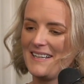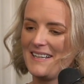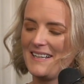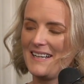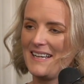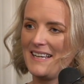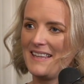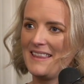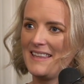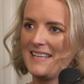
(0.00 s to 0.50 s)

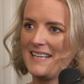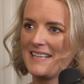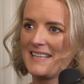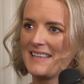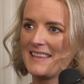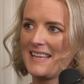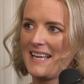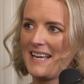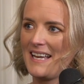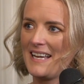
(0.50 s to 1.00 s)
I
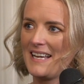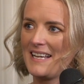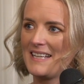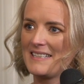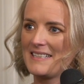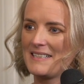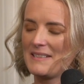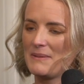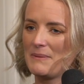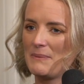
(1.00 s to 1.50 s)
think
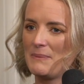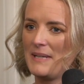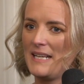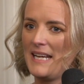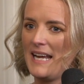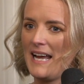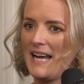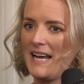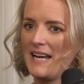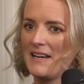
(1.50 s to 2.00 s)
that
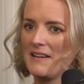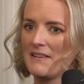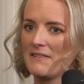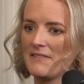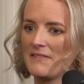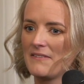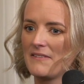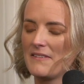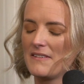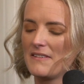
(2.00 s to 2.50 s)
we
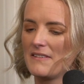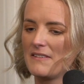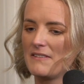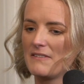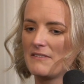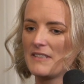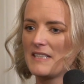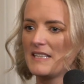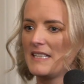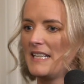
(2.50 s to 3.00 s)
have
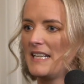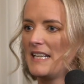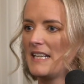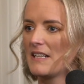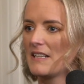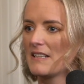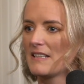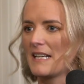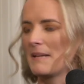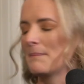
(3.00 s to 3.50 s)

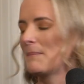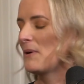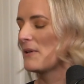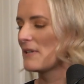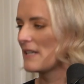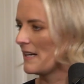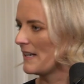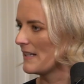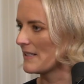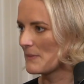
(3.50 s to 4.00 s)
really, like
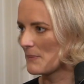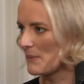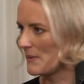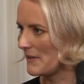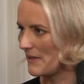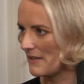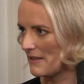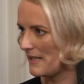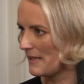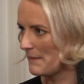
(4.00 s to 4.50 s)
podcasts
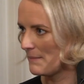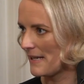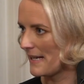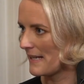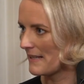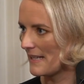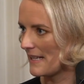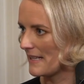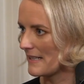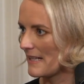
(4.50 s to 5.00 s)
weren't a thing
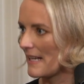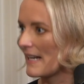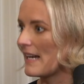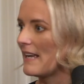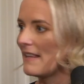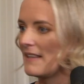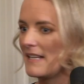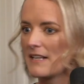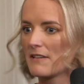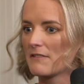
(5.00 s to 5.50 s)
back then. Like
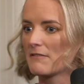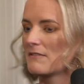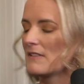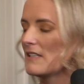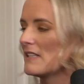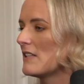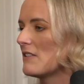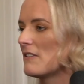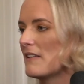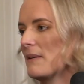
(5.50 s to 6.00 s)
I think a
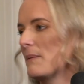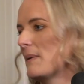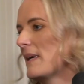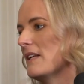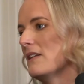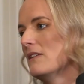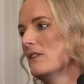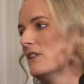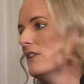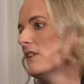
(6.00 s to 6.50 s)
really great
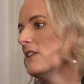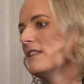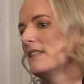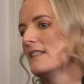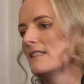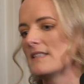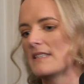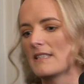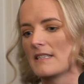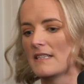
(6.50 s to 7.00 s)
way to learn
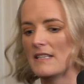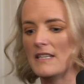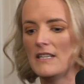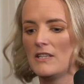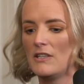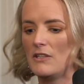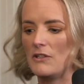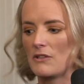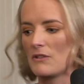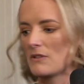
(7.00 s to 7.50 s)
is to,
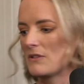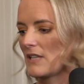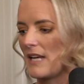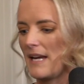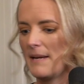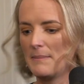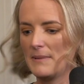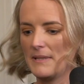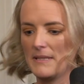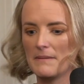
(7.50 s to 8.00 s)

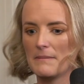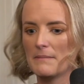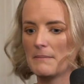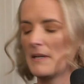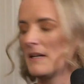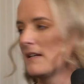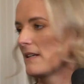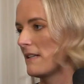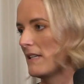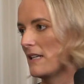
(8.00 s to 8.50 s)
type in
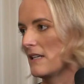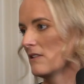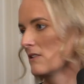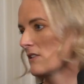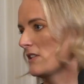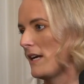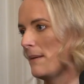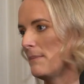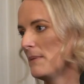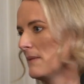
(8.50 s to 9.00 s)
marketing or
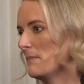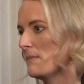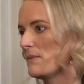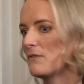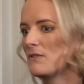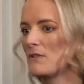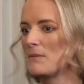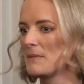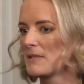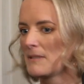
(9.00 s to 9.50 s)
type in
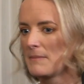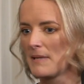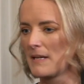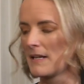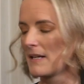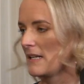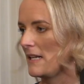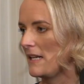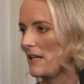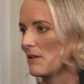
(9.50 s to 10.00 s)
performance
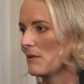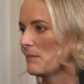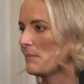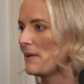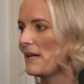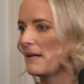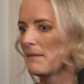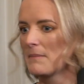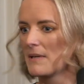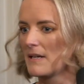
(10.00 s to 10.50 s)
marketing or
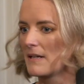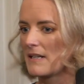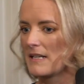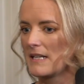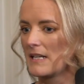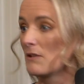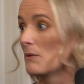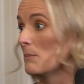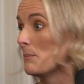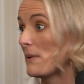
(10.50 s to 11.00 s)
brand
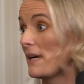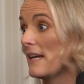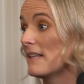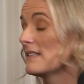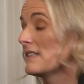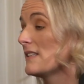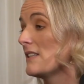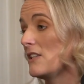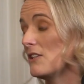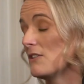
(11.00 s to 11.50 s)
marketing or
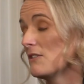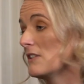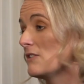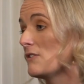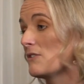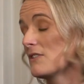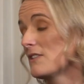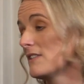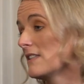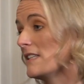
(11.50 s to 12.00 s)
brands that you're
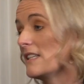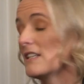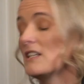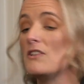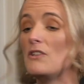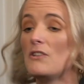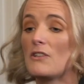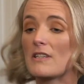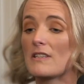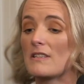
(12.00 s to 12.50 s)
interested in.
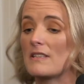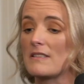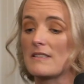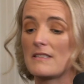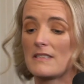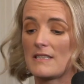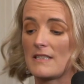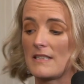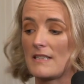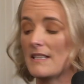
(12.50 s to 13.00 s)
And you can
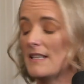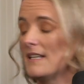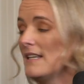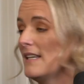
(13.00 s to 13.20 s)
listen to